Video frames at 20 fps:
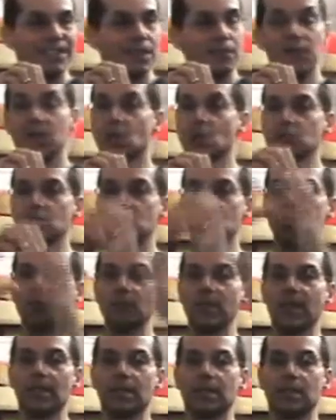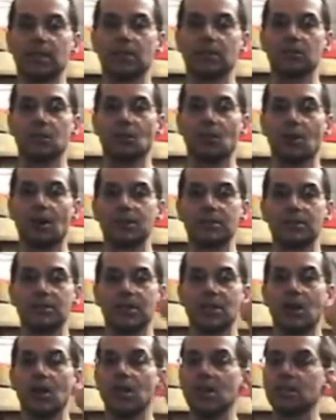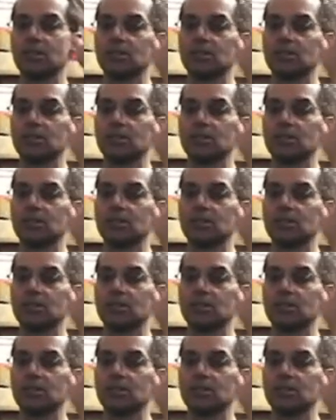If it goes too big, it'll hit the walls and be.